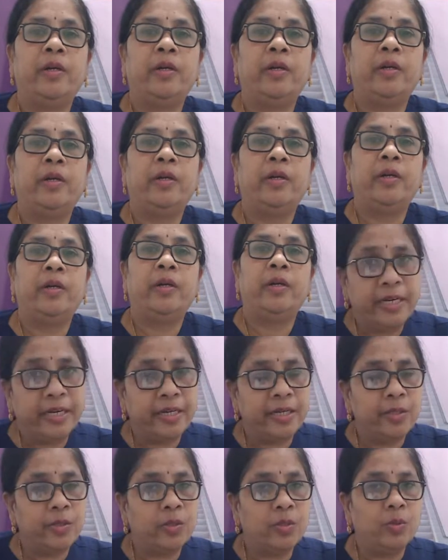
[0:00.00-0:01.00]
So these are the
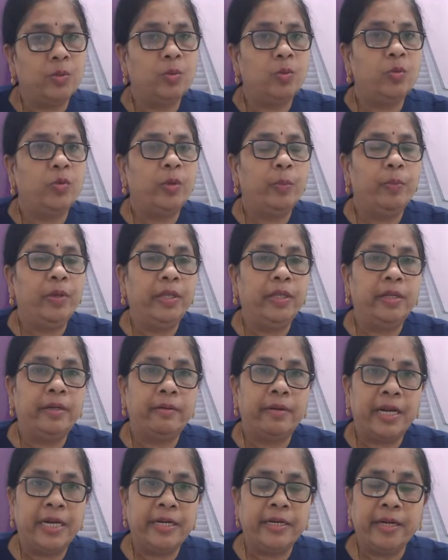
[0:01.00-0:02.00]
ladies who would be
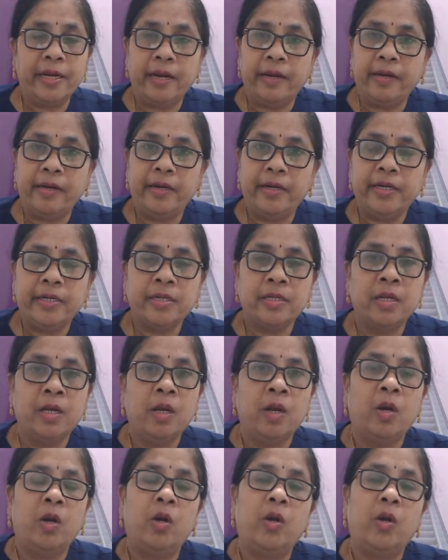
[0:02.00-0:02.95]
the right candidate